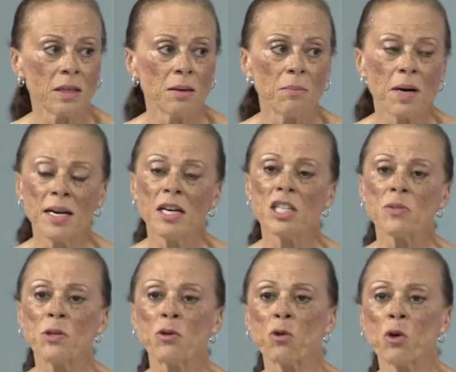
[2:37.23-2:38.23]
My
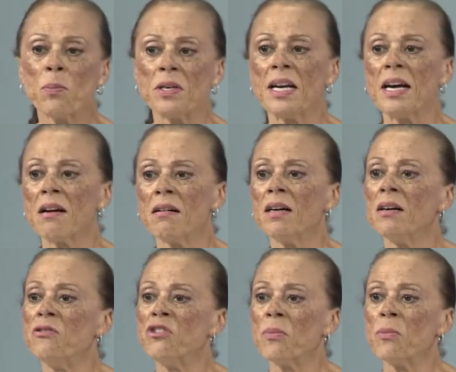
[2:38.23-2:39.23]
husband grew up in an era
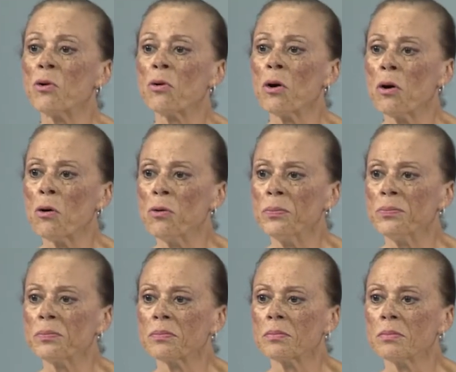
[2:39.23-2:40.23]
of Jim Crow,
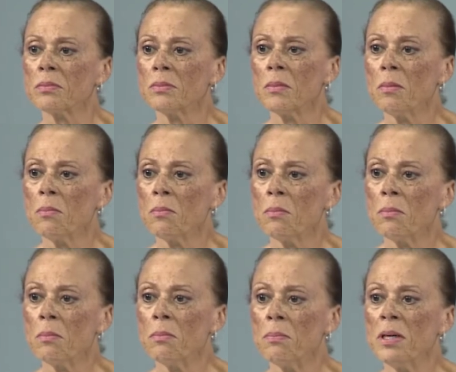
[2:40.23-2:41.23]

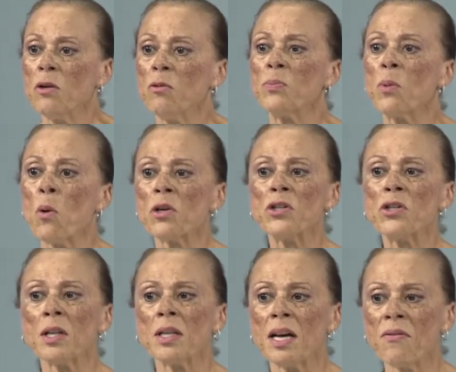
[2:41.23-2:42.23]
but he was born
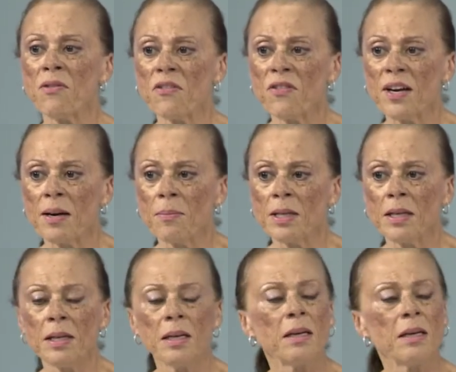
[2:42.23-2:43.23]
into a loving
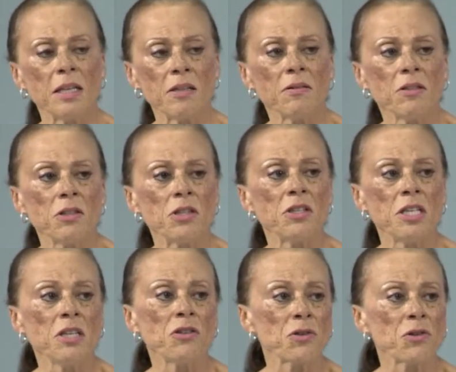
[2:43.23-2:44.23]
family and to
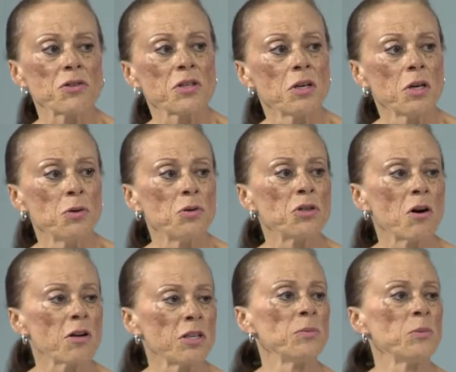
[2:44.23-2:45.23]
teachers who
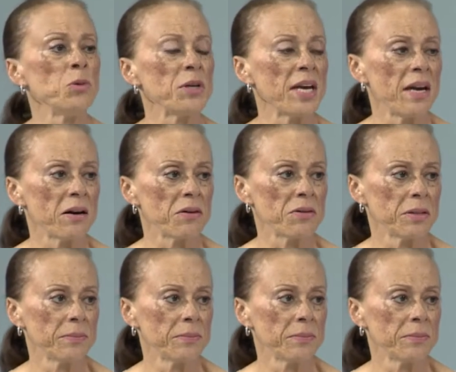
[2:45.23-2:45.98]
taught him who cared.